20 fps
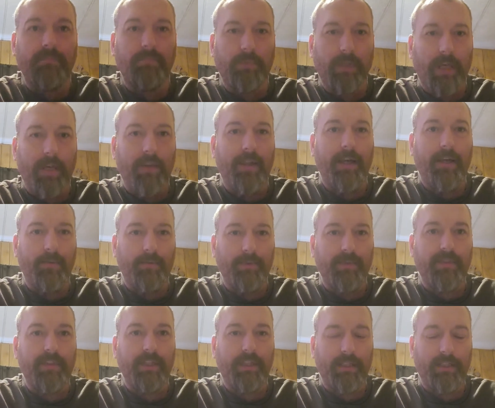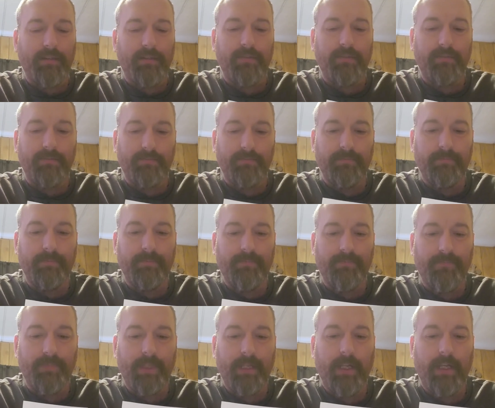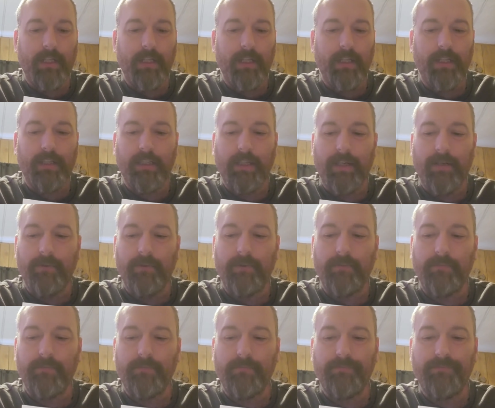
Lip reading: Now that one's nice. I like that one.